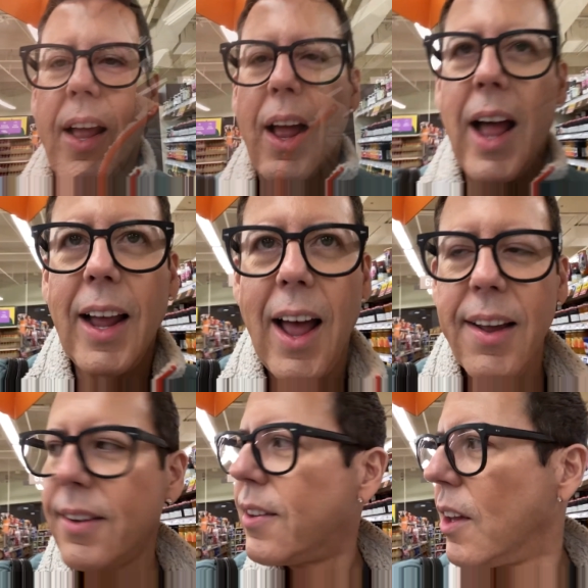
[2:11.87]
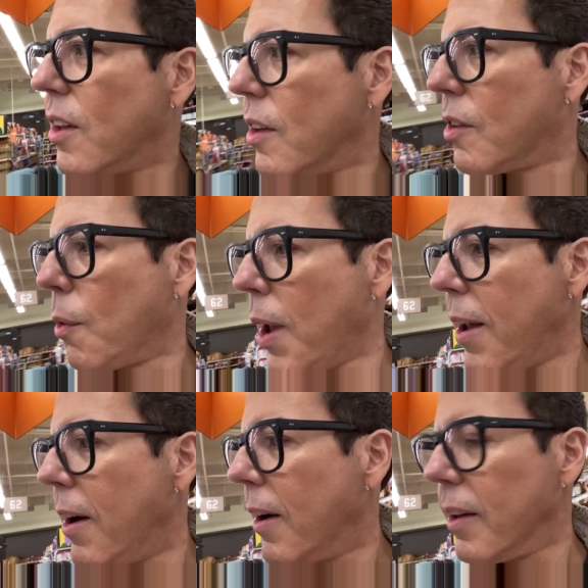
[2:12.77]
Hi guys, so we're
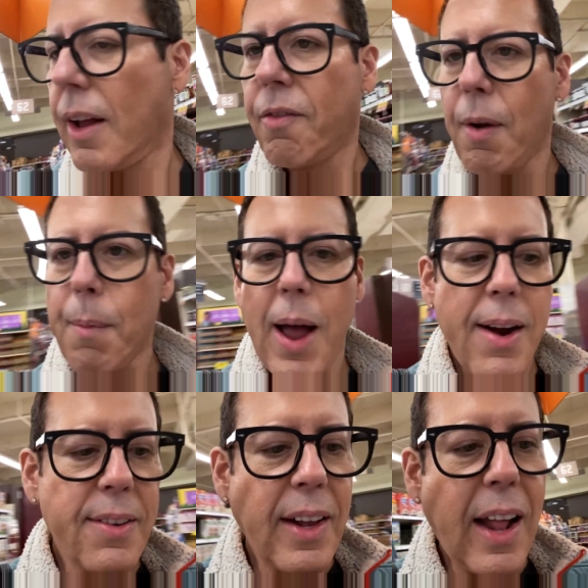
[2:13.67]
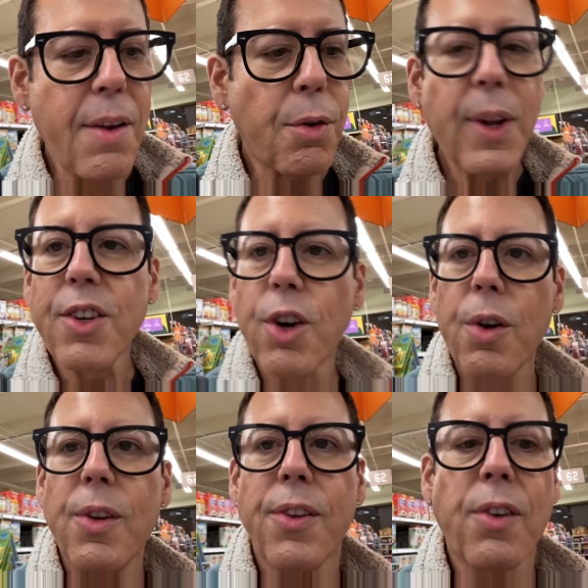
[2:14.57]
here at Fred Meyer's, and I just want to show
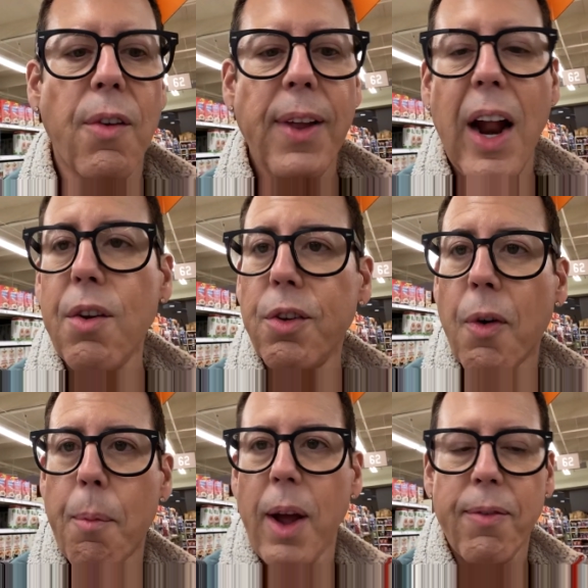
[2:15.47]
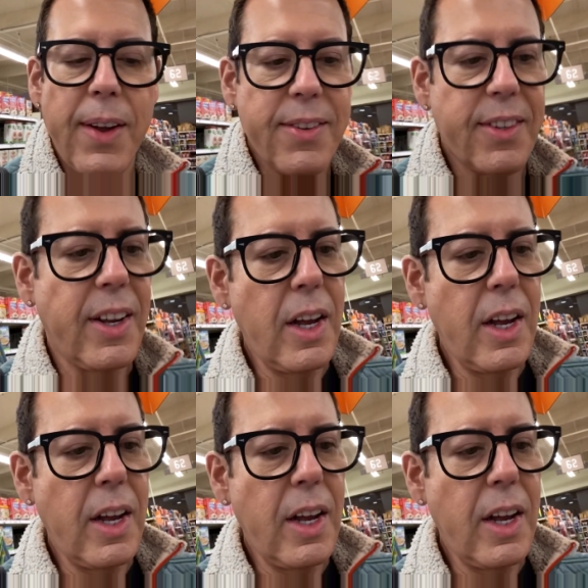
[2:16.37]
you the stuff that I use for breakfast.